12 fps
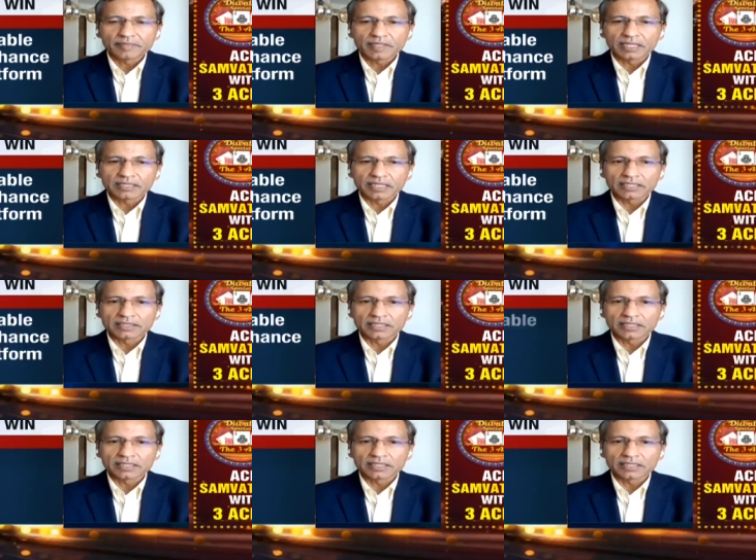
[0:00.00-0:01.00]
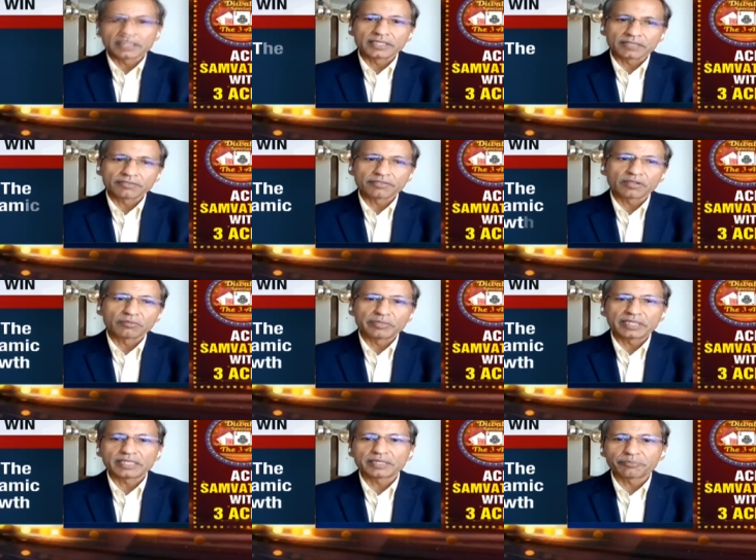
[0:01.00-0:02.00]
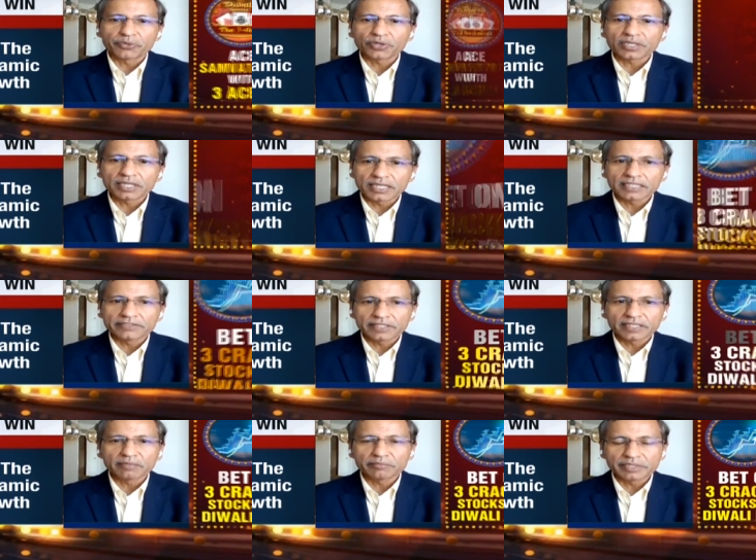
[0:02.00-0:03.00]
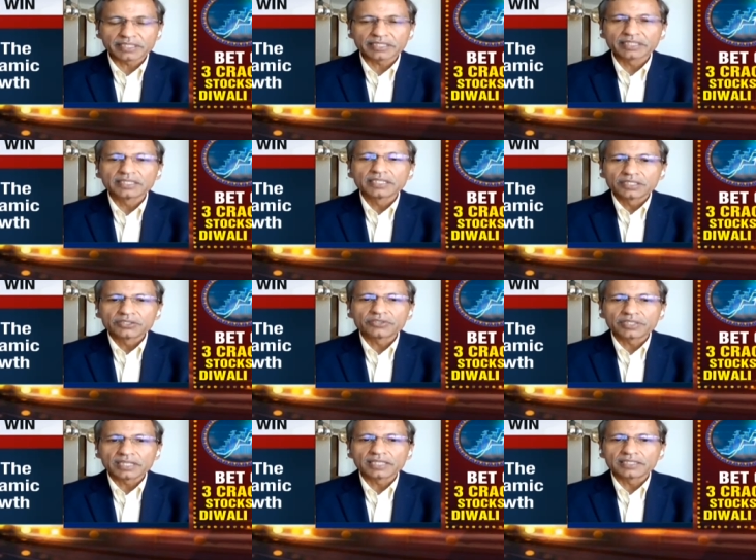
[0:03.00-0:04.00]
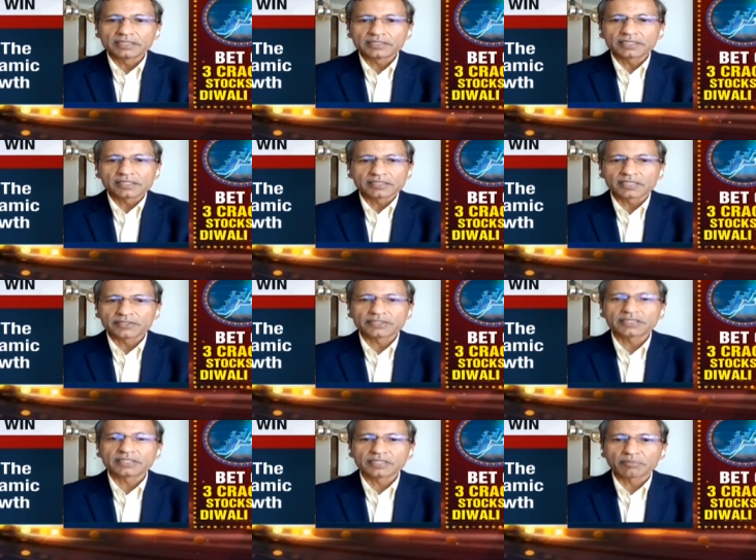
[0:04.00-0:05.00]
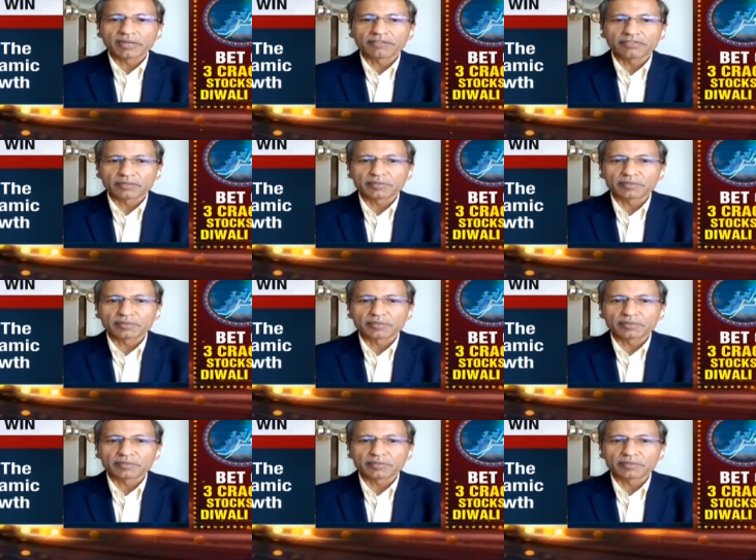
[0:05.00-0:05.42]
as an operator, from being a pure connectivity company to really a digital services and platform